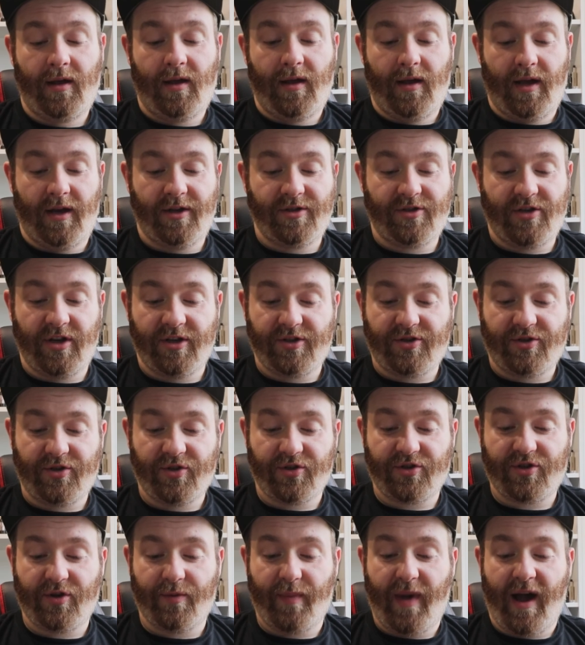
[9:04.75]
It's
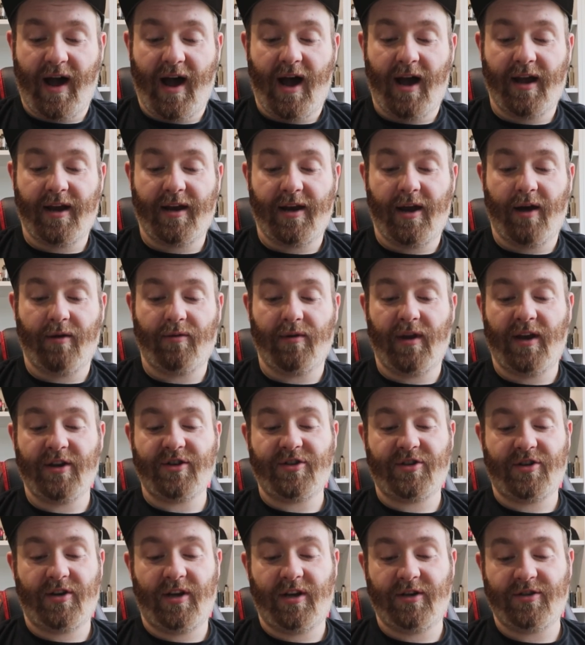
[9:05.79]
just about, you know,
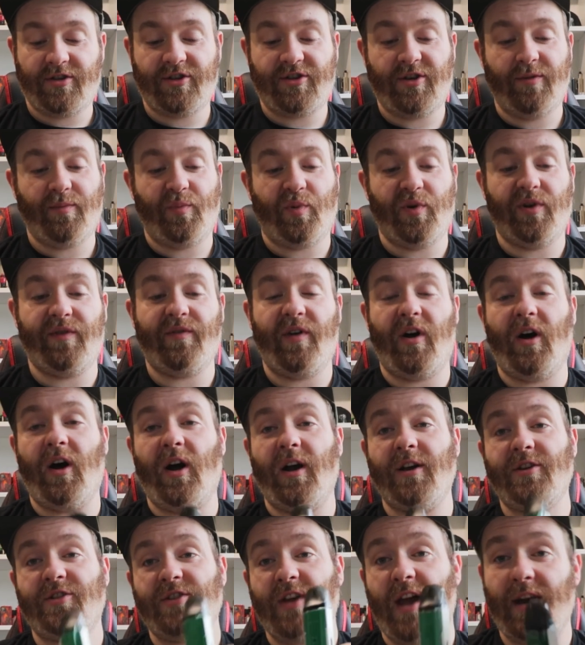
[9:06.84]
it's a simple
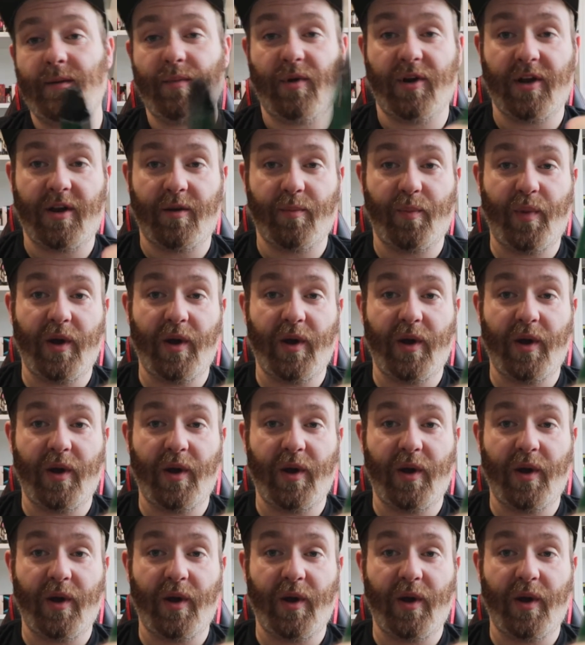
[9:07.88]
device that anybody can